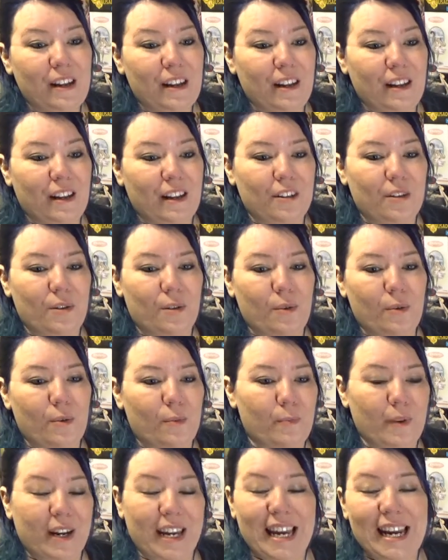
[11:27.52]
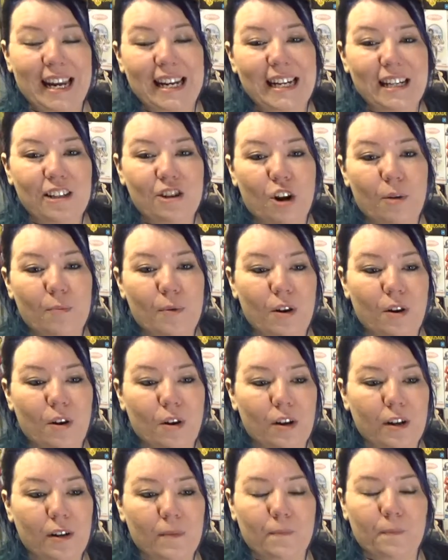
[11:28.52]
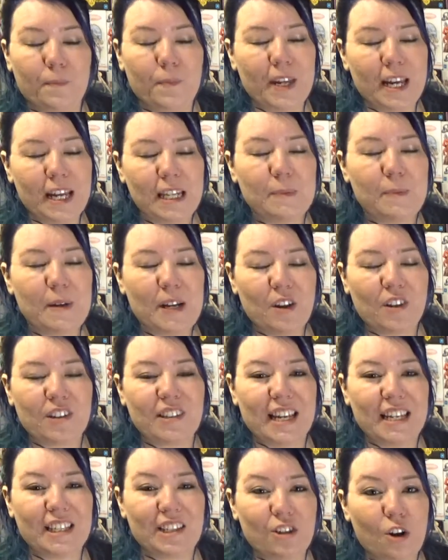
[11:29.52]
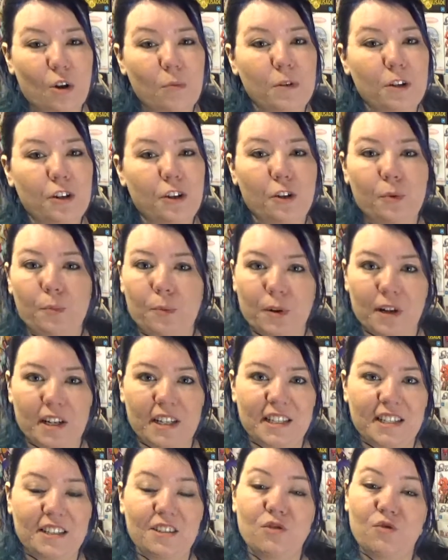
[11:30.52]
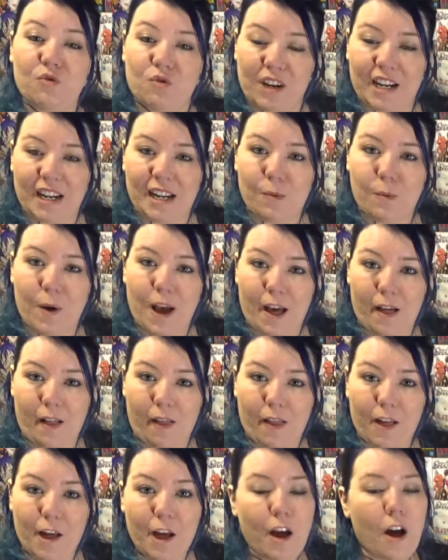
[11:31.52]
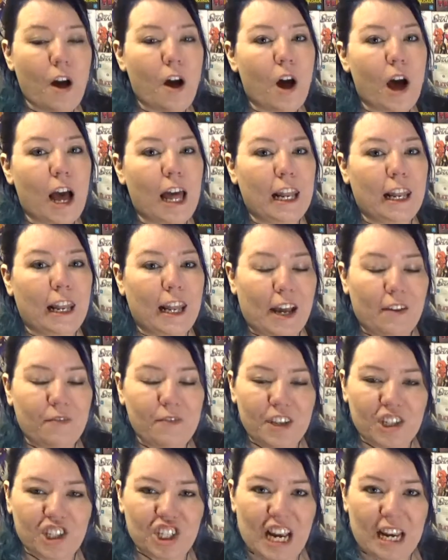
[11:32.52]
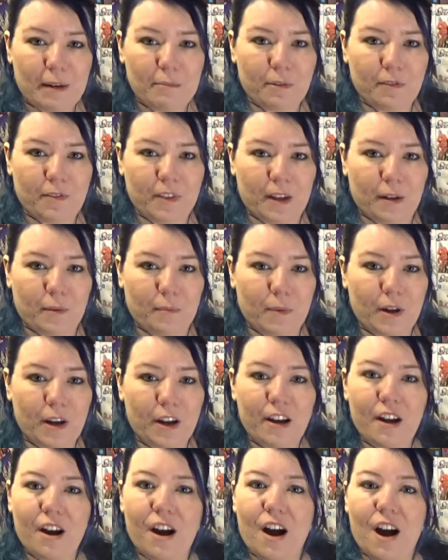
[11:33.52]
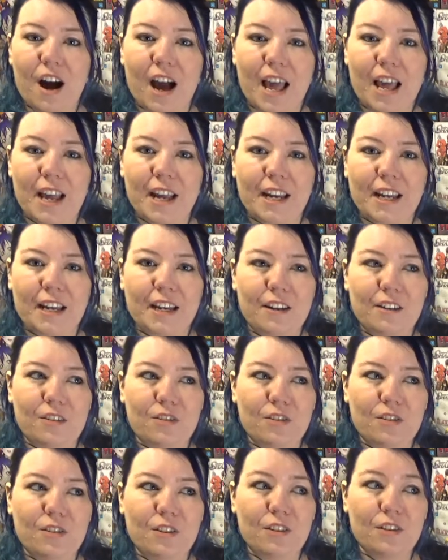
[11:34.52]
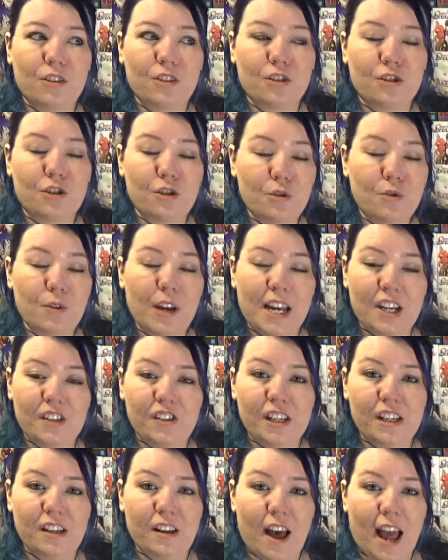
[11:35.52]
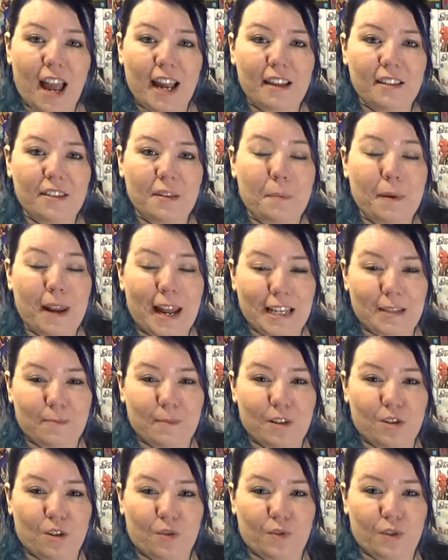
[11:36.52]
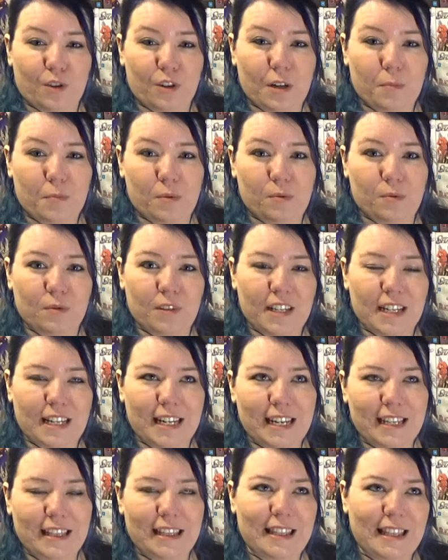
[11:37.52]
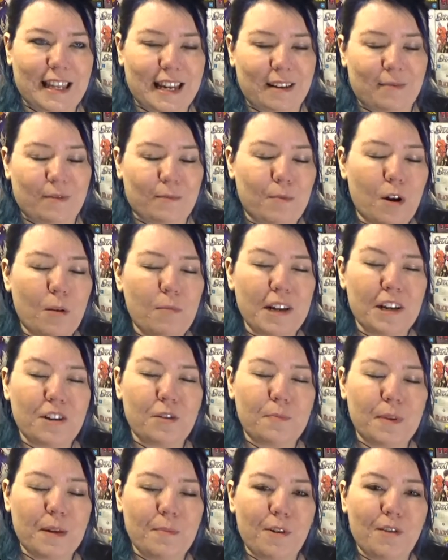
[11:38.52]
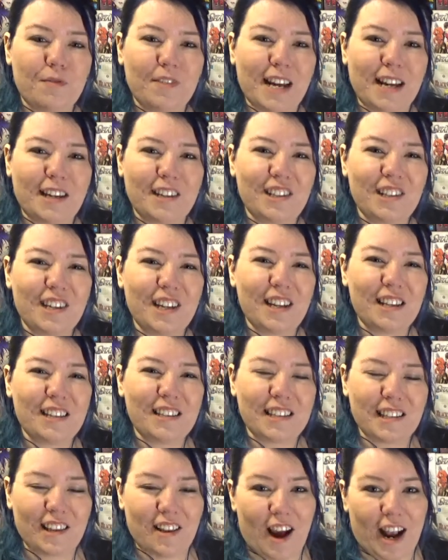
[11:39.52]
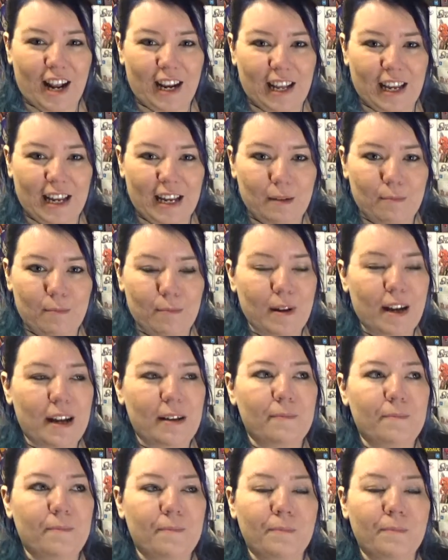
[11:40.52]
little bikini top on is because they sculpted her breasts really well. I love the shape of them. I do actually like the placement of her nipples. Again, they probably could be moved down just slightly, but